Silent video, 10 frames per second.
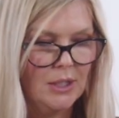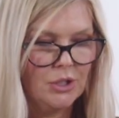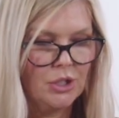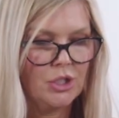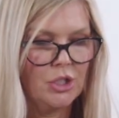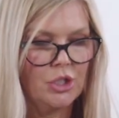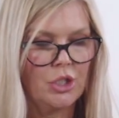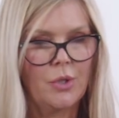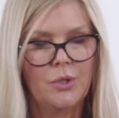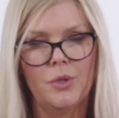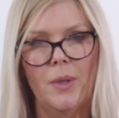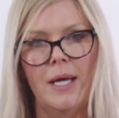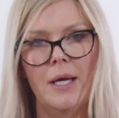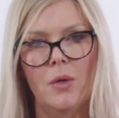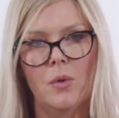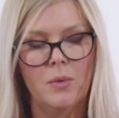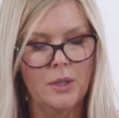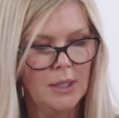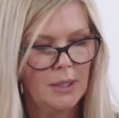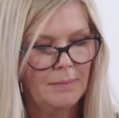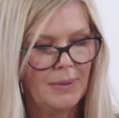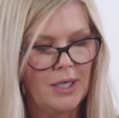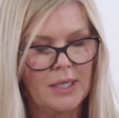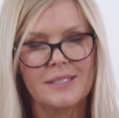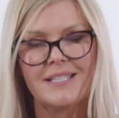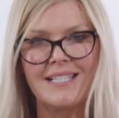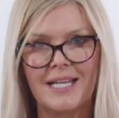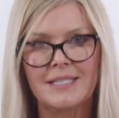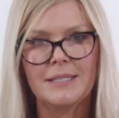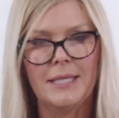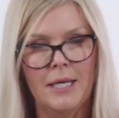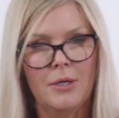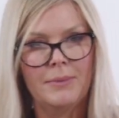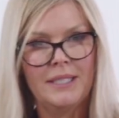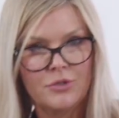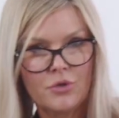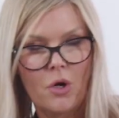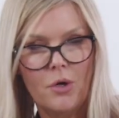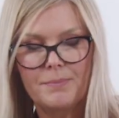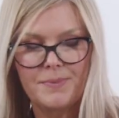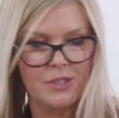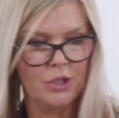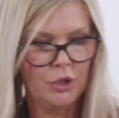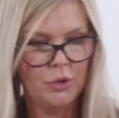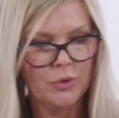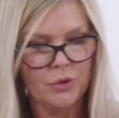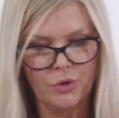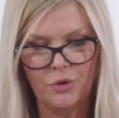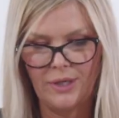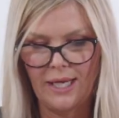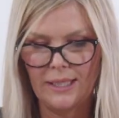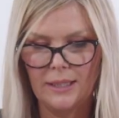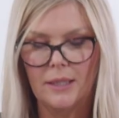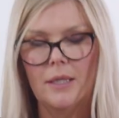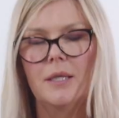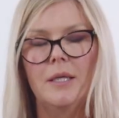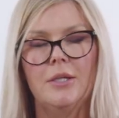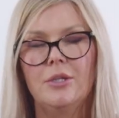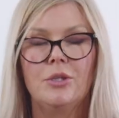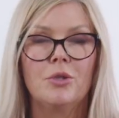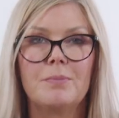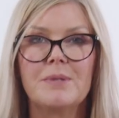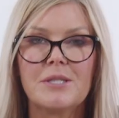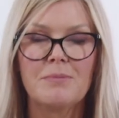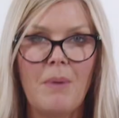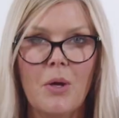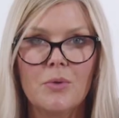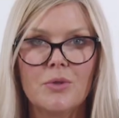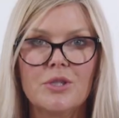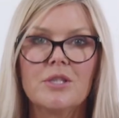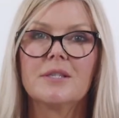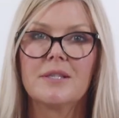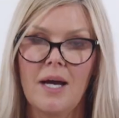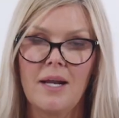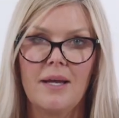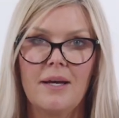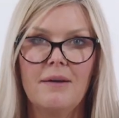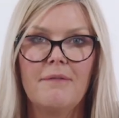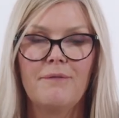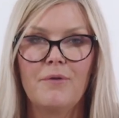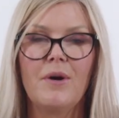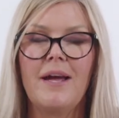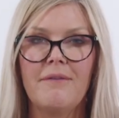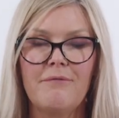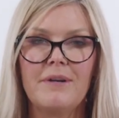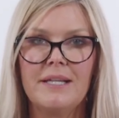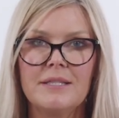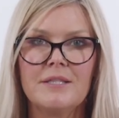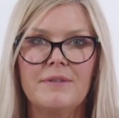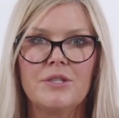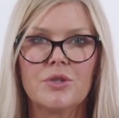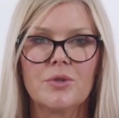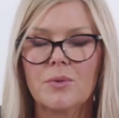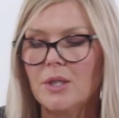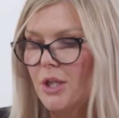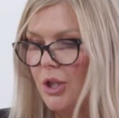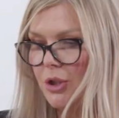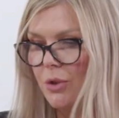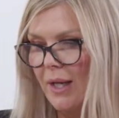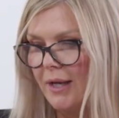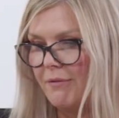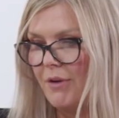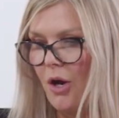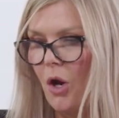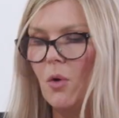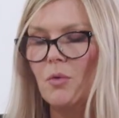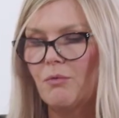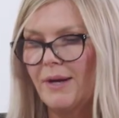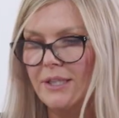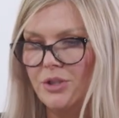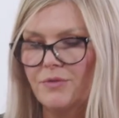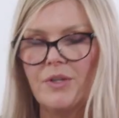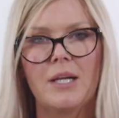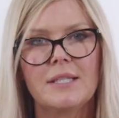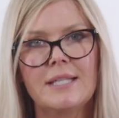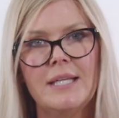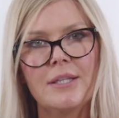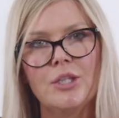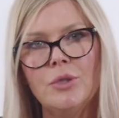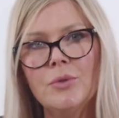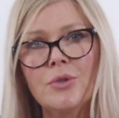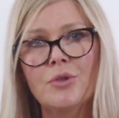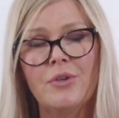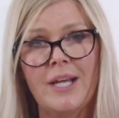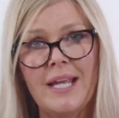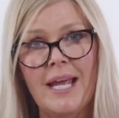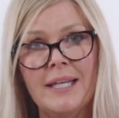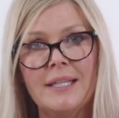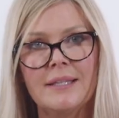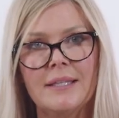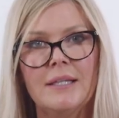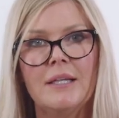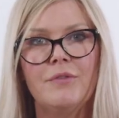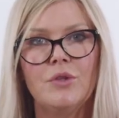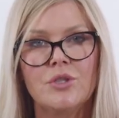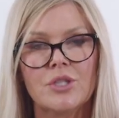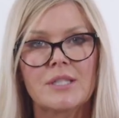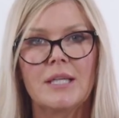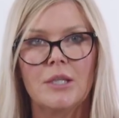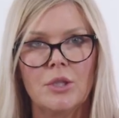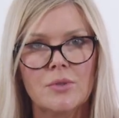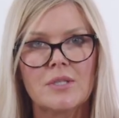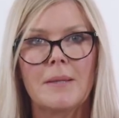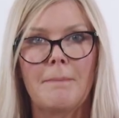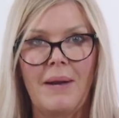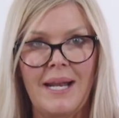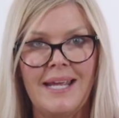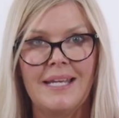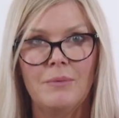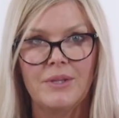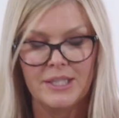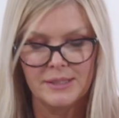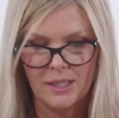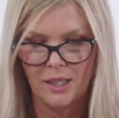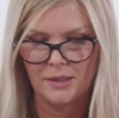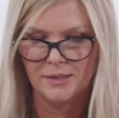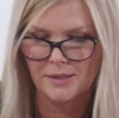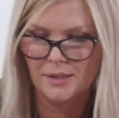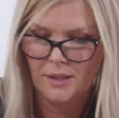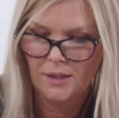Just to show you how, by understanding how many drops, you can create your bespoke colour for every individual. You have a whole range of colours here that you can create anything if you just get used and play with these colours.